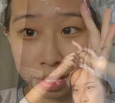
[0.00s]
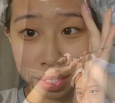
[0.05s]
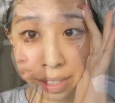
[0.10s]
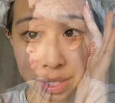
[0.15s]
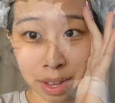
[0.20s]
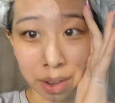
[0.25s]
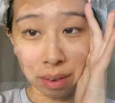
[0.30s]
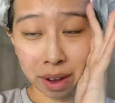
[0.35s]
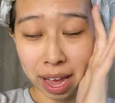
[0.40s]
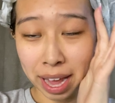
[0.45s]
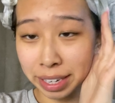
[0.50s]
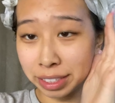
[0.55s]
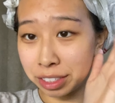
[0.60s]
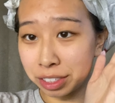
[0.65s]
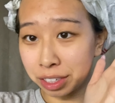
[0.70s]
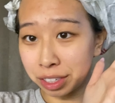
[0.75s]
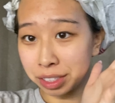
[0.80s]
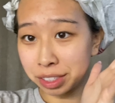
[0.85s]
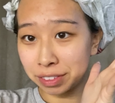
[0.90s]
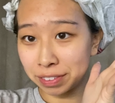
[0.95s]
So I
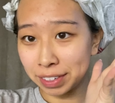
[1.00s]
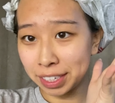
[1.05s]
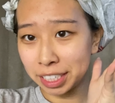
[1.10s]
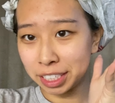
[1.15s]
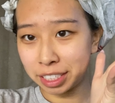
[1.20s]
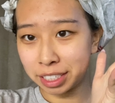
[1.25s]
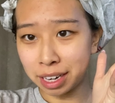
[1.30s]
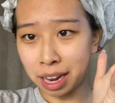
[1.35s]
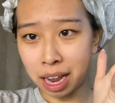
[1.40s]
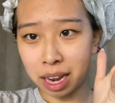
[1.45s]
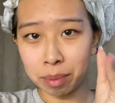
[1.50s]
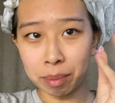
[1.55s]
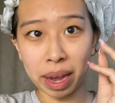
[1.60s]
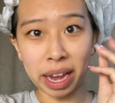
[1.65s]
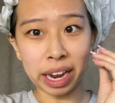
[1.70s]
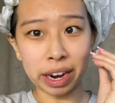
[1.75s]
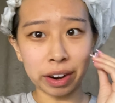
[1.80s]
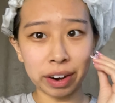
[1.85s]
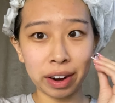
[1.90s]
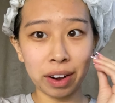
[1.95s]
just finished dyeing my
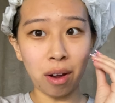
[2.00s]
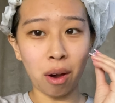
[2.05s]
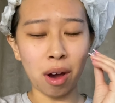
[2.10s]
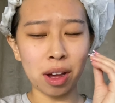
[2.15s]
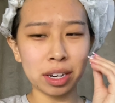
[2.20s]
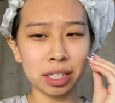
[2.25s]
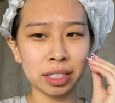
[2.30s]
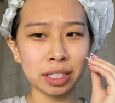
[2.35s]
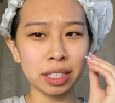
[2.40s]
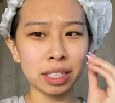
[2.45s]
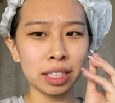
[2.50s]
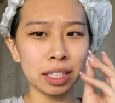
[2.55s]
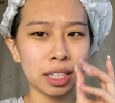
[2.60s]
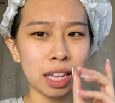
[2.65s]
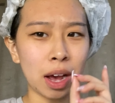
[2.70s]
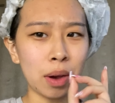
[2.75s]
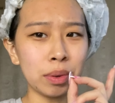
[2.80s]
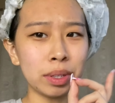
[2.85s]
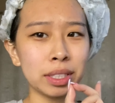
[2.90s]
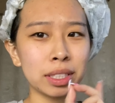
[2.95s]
hair and honestly
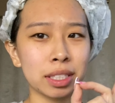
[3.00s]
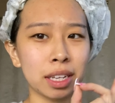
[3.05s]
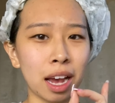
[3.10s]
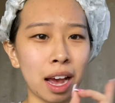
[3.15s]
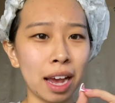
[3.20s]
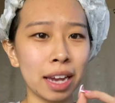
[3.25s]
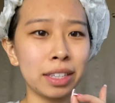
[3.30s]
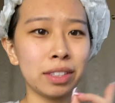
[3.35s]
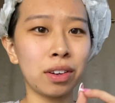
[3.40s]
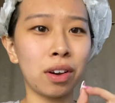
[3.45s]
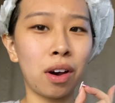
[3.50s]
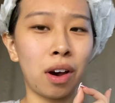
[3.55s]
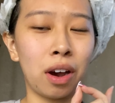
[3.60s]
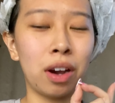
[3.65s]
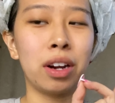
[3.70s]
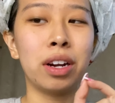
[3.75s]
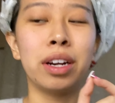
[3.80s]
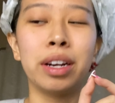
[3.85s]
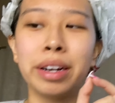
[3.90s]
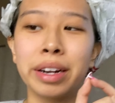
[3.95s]
that was kind of
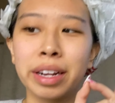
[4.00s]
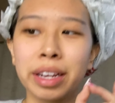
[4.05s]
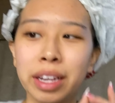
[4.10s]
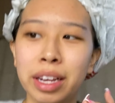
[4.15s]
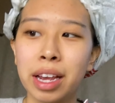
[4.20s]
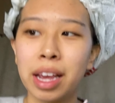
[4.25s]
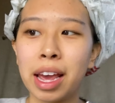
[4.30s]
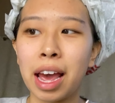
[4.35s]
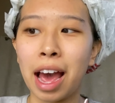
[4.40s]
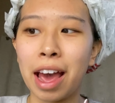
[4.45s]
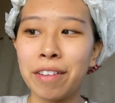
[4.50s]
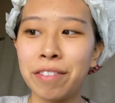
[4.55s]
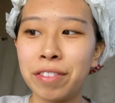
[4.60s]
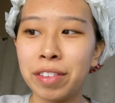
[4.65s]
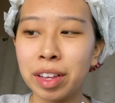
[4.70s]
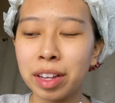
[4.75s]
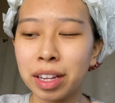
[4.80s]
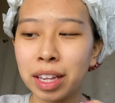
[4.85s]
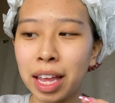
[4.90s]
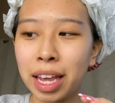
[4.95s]
hard. I
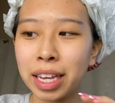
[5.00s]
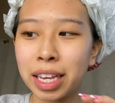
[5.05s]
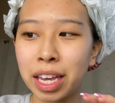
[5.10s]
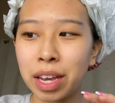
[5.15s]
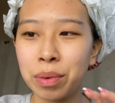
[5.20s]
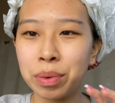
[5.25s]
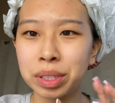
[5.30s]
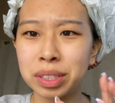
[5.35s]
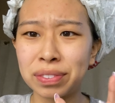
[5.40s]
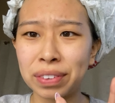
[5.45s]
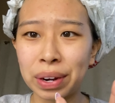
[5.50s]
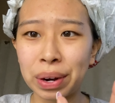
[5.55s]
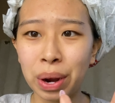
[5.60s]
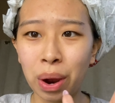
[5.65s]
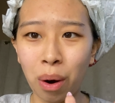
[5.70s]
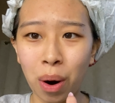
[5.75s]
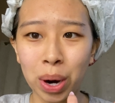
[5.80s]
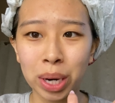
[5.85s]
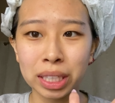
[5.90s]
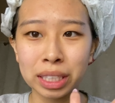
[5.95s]
feel like it was very
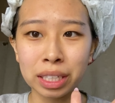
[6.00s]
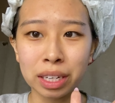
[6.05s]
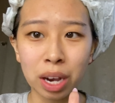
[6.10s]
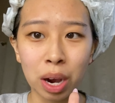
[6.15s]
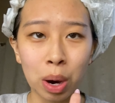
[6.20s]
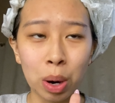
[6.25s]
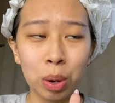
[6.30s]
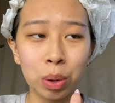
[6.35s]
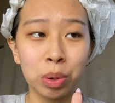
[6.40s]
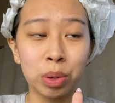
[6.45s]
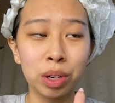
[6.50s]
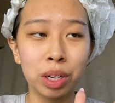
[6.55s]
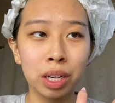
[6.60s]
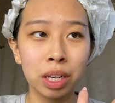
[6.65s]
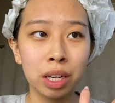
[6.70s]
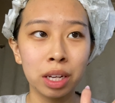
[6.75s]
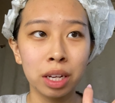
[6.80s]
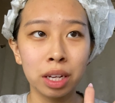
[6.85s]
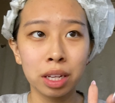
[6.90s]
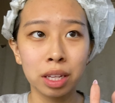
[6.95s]
hard to coat
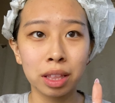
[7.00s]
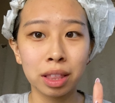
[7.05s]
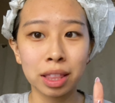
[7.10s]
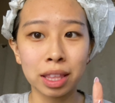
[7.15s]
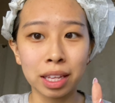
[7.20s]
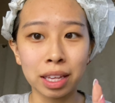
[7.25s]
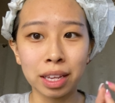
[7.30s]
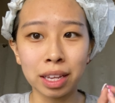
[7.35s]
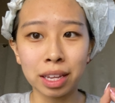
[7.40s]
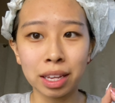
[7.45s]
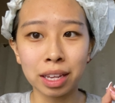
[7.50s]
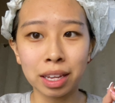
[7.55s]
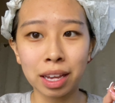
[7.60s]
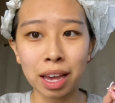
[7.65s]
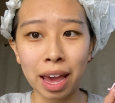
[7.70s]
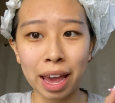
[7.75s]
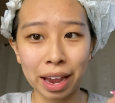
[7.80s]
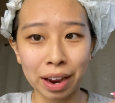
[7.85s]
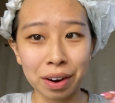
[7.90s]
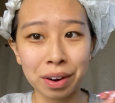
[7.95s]
the
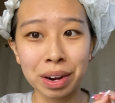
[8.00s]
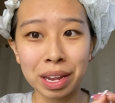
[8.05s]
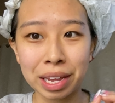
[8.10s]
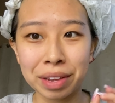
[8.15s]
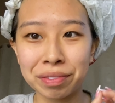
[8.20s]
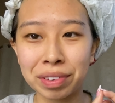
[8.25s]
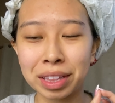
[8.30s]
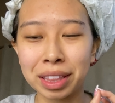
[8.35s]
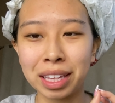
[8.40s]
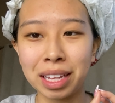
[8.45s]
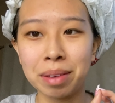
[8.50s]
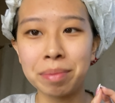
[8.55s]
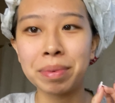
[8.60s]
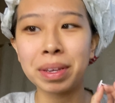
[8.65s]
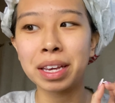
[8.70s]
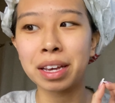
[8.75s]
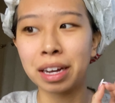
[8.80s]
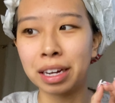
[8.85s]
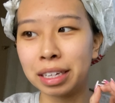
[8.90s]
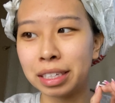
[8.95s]
hair evenly
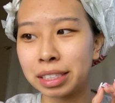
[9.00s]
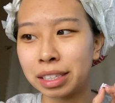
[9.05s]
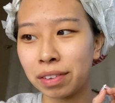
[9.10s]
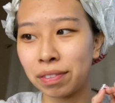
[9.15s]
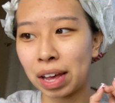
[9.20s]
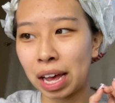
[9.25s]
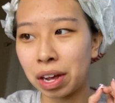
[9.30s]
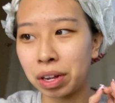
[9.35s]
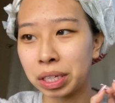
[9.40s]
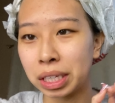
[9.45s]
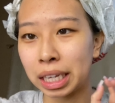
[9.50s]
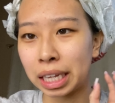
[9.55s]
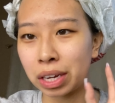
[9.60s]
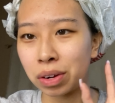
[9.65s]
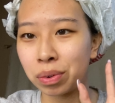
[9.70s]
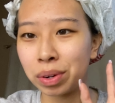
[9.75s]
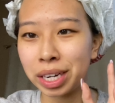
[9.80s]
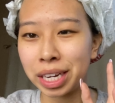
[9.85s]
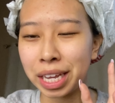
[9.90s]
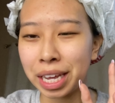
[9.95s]
because of how
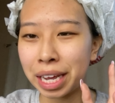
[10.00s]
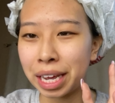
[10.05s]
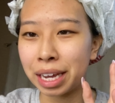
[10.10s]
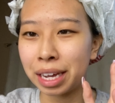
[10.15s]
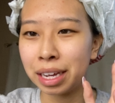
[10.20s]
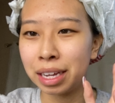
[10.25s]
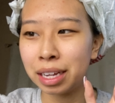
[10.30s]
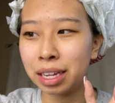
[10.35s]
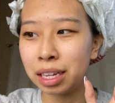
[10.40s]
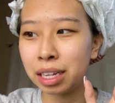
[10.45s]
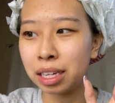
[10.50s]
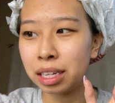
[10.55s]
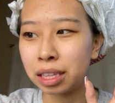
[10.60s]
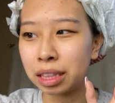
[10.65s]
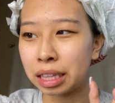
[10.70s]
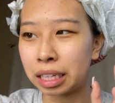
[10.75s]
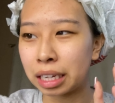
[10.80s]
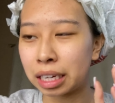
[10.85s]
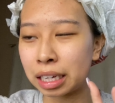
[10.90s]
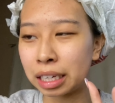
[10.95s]
liquidy
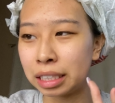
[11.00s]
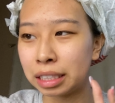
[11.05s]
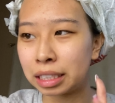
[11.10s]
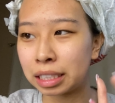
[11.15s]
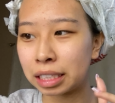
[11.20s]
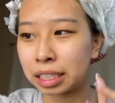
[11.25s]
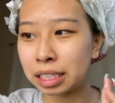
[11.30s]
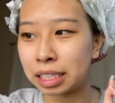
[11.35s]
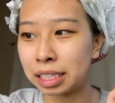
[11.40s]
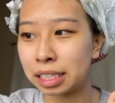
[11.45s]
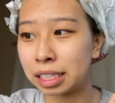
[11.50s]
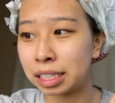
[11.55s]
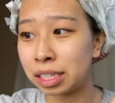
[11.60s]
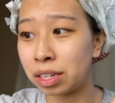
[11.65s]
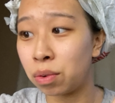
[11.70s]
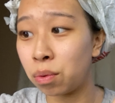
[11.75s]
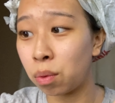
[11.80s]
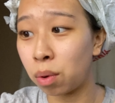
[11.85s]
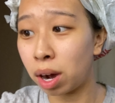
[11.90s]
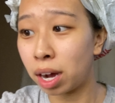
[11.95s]
the
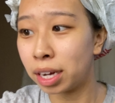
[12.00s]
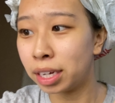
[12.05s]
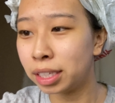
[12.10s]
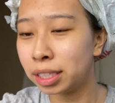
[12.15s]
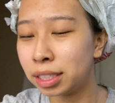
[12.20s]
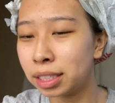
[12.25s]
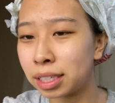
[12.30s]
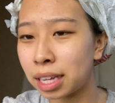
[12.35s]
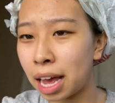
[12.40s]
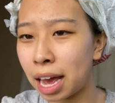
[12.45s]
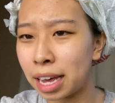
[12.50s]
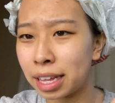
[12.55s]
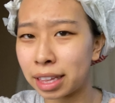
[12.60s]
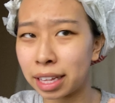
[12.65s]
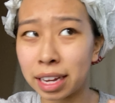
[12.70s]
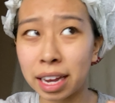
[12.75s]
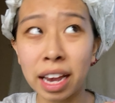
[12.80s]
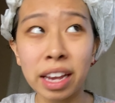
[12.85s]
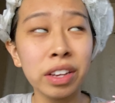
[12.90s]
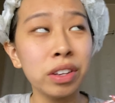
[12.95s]
consistency was. I
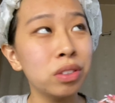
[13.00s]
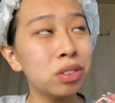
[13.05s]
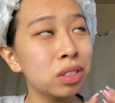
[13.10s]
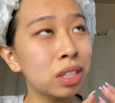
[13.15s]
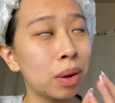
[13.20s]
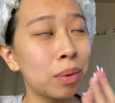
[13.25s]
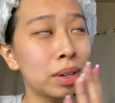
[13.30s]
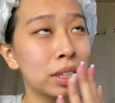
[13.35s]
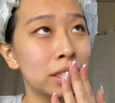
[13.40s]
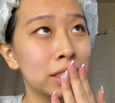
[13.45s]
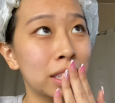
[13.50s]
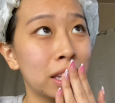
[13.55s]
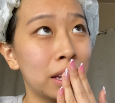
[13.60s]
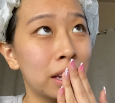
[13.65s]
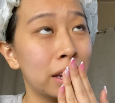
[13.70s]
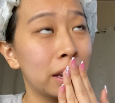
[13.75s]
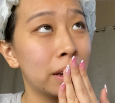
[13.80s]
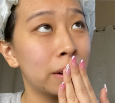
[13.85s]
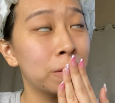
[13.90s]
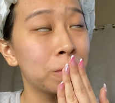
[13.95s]
think I used, I want to
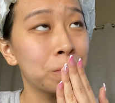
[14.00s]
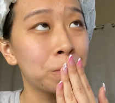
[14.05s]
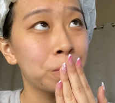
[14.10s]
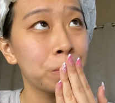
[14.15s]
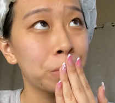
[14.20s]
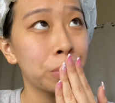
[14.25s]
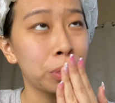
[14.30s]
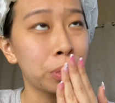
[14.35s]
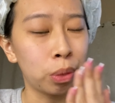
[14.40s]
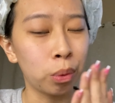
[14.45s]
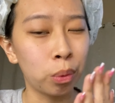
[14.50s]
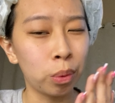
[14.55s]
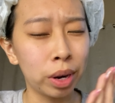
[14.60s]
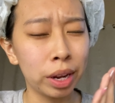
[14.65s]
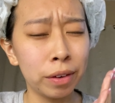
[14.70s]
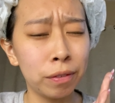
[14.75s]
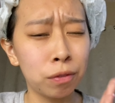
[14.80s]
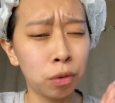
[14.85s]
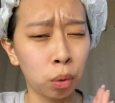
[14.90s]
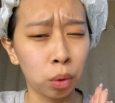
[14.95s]
say,
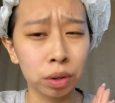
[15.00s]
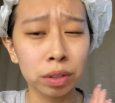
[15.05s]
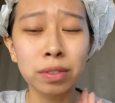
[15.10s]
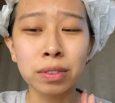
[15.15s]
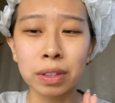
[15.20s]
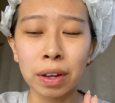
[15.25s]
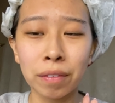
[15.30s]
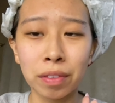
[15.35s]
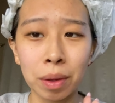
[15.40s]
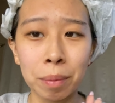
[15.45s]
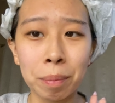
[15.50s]
three-fourths of the